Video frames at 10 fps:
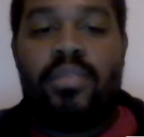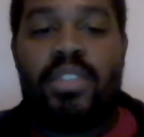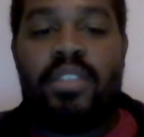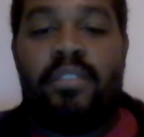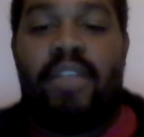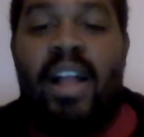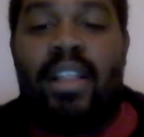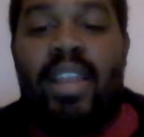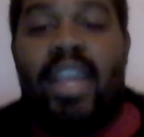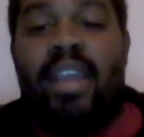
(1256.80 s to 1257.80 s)

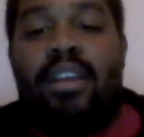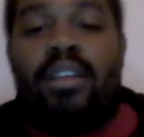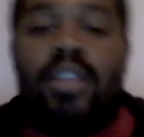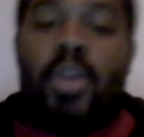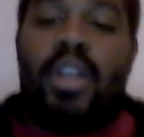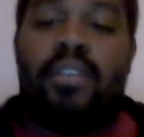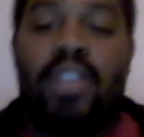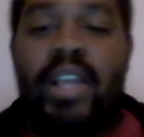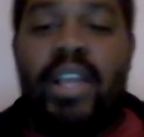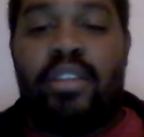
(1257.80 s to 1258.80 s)
validate
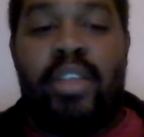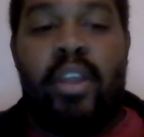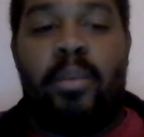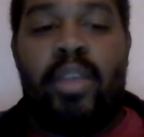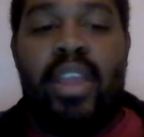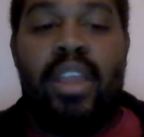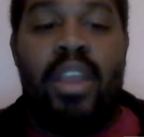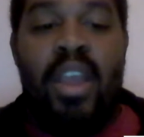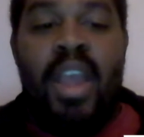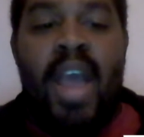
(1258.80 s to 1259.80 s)
low-level laser therapy
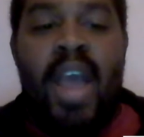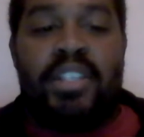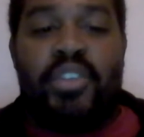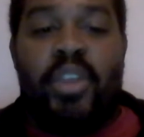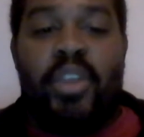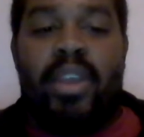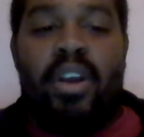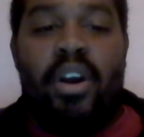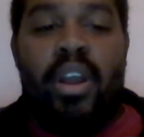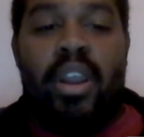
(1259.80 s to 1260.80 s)
as a
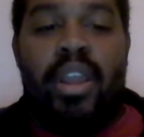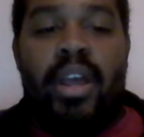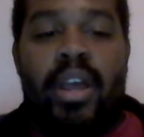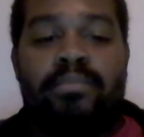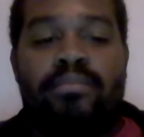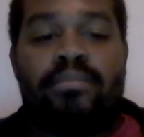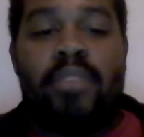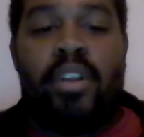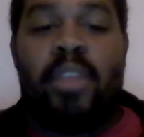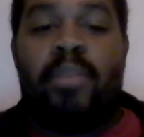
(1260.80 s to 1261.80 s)
treatment on
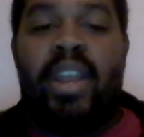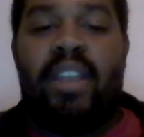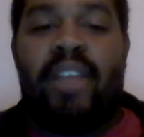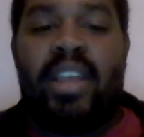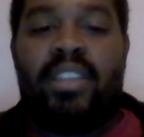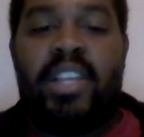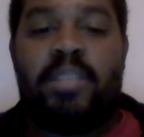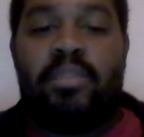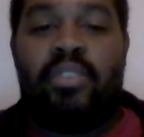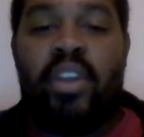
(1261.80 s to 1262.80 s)
competitive
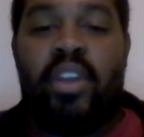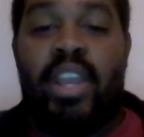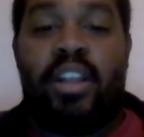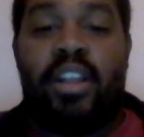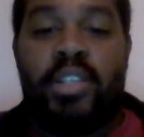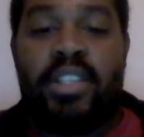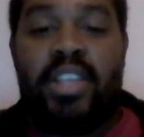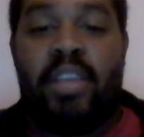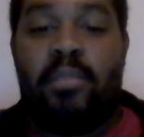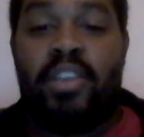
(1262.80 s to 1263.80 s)
athletes before any conclusions can be